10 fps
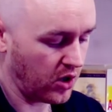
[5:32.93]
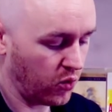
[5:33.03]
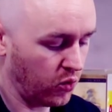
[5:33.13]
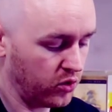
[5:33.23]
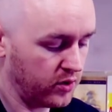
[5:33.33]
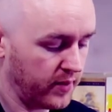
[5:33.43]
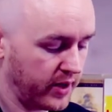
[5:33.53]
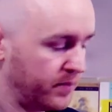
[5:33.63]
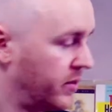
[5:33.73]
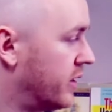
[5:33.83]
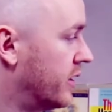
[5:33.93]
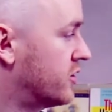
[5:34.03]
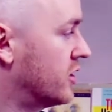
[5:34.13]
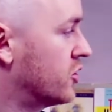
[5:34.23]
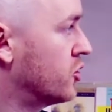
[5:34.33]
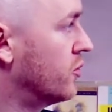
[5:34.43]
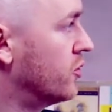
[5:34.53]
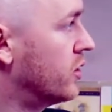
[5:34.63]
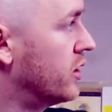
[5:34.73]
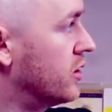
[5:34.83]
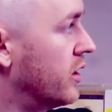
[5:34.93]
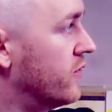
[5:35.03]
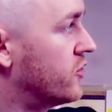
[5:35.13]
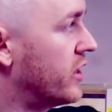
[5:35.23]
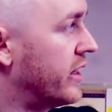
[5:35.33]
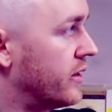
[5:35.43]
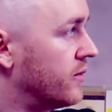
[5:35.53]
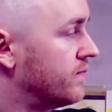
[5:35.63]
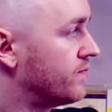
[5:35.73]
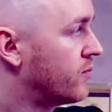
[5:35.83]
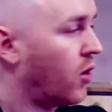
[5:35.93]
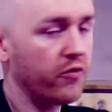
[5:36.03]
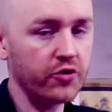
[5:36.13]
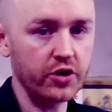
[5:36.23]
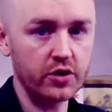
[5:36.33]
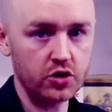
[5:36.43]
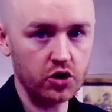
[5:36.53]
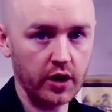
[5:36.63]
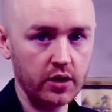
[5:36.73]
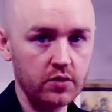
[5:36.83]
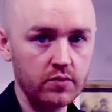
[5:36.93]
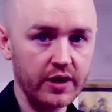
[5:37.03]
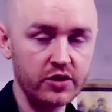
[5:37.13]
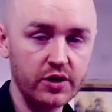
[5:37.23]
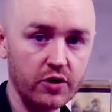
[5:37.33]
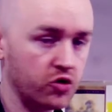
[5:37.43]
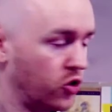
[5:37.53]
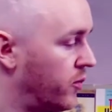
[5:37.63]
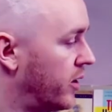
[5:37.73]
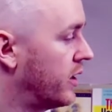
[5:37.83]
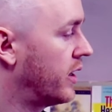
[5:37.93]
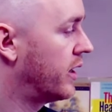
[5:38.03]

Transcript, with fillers: One might be, let's say someone lives in poverty as a child. That's their trauma.